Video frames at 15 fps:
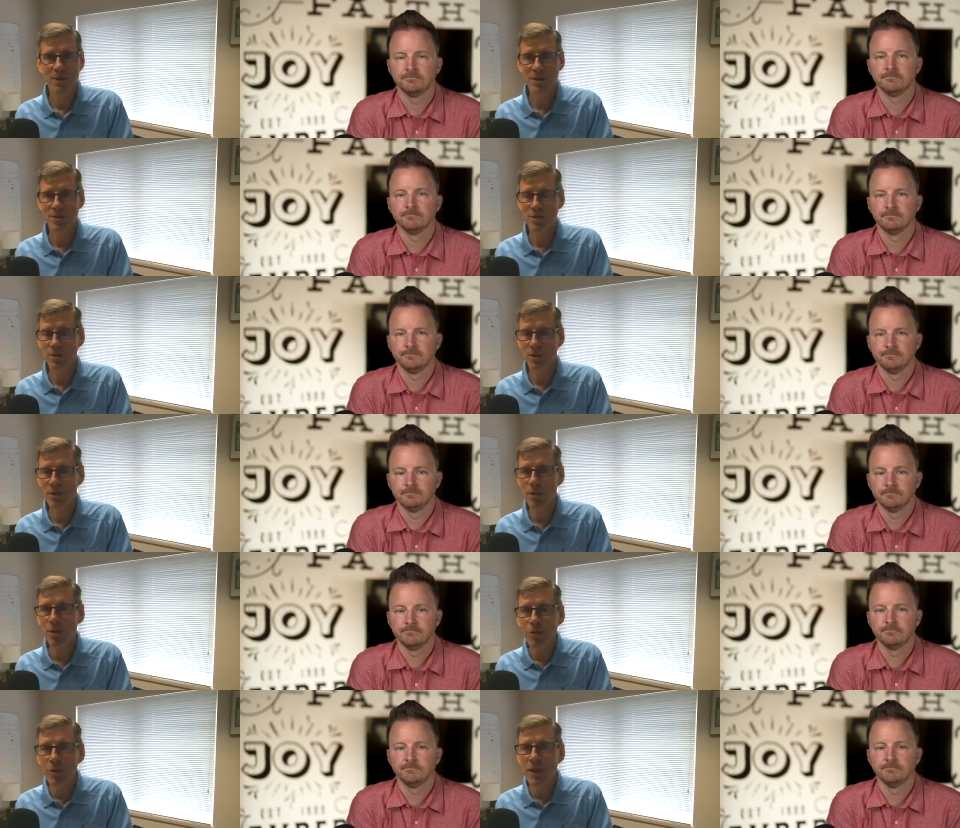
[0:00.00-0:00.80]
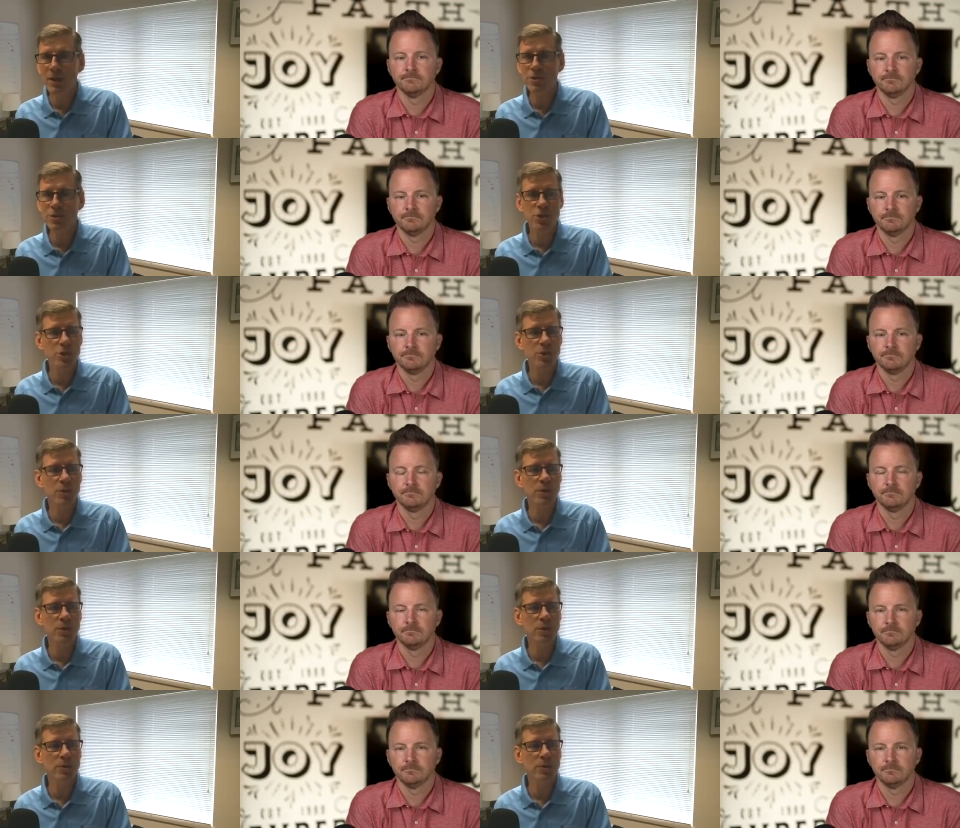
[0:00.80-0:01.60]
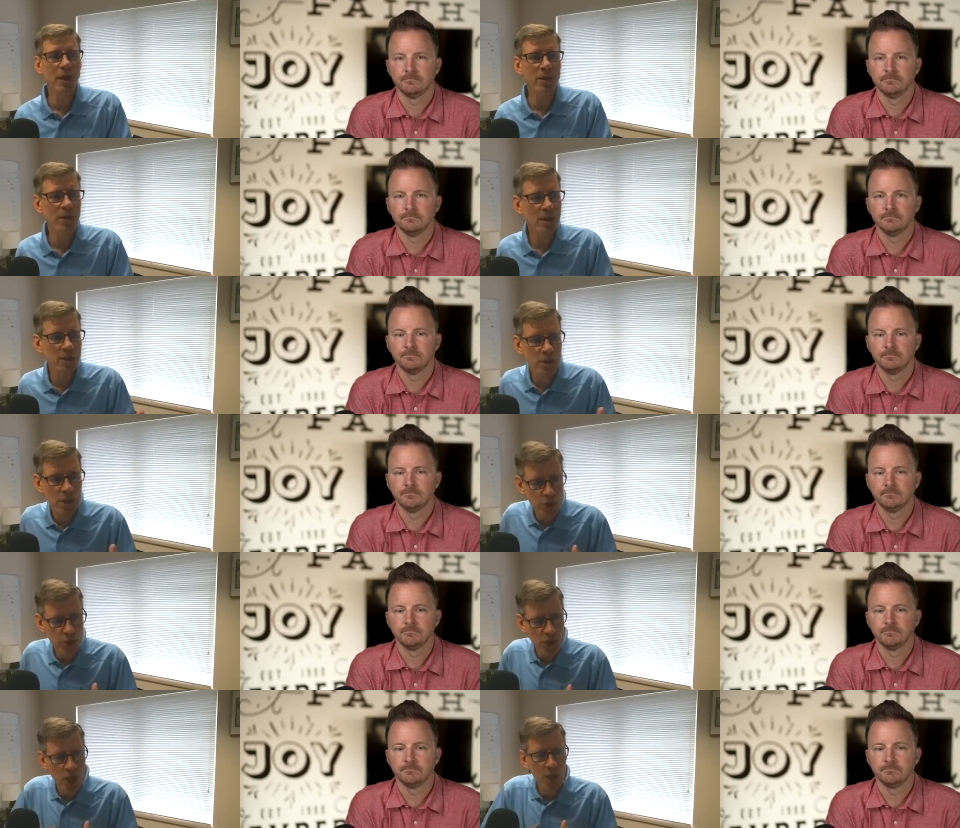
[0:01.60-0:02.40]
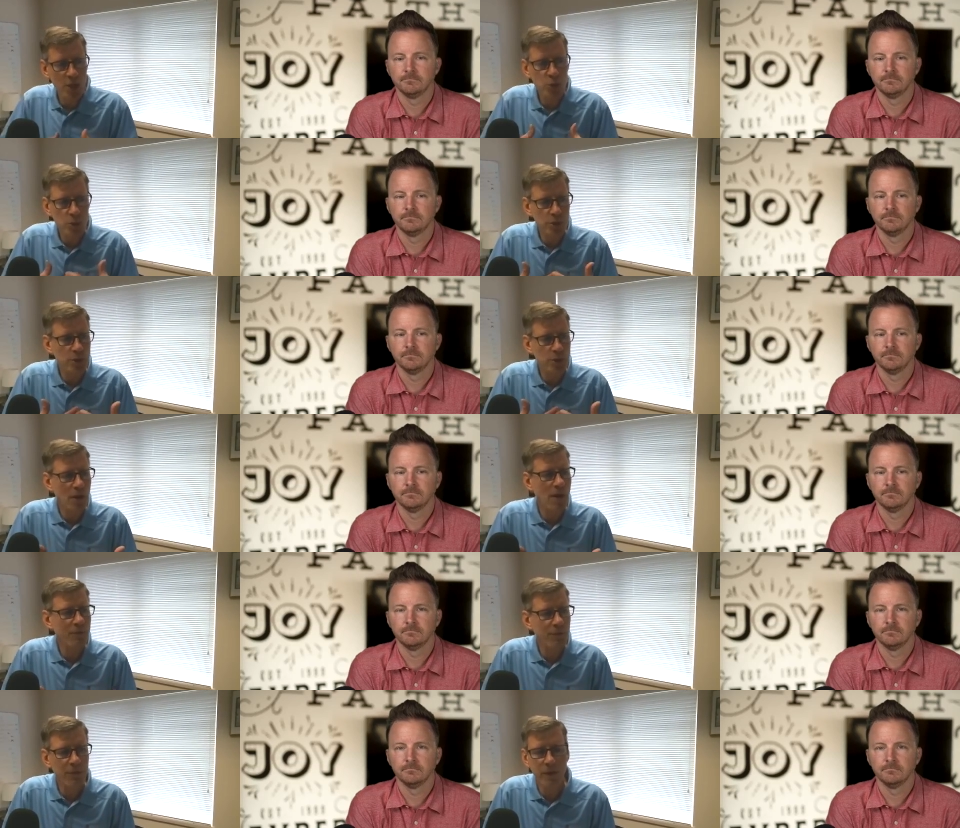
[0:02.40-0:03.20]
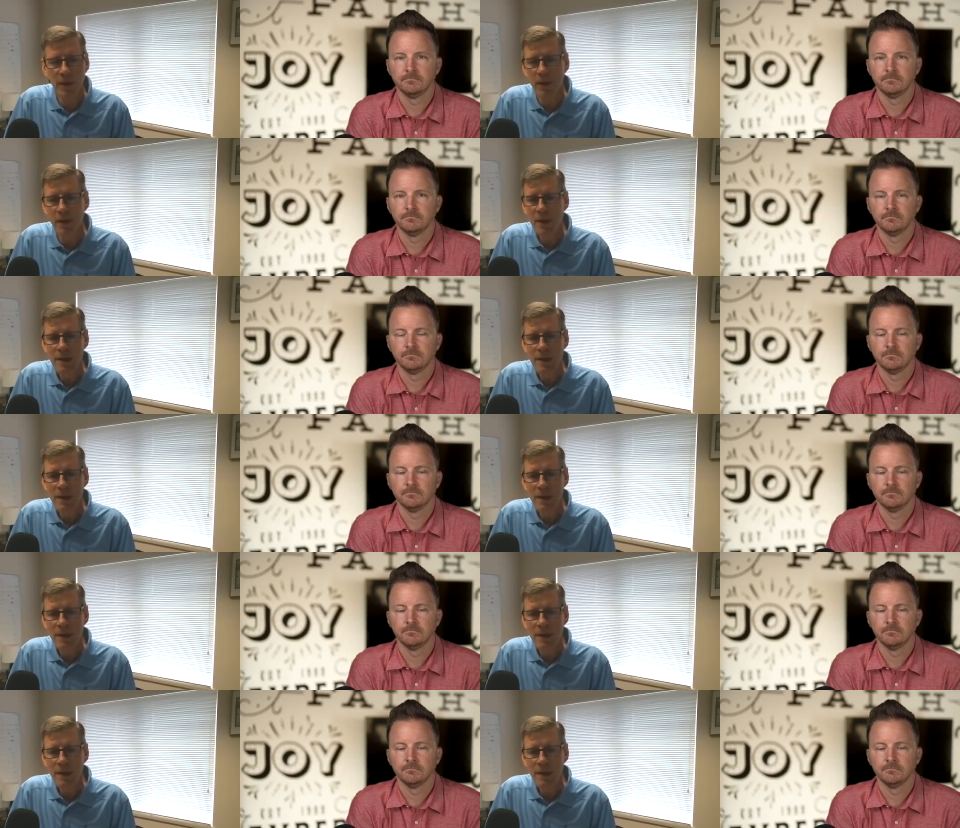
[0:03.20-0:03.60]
Speaker 1: These little things that you can do that, that to change what you're offering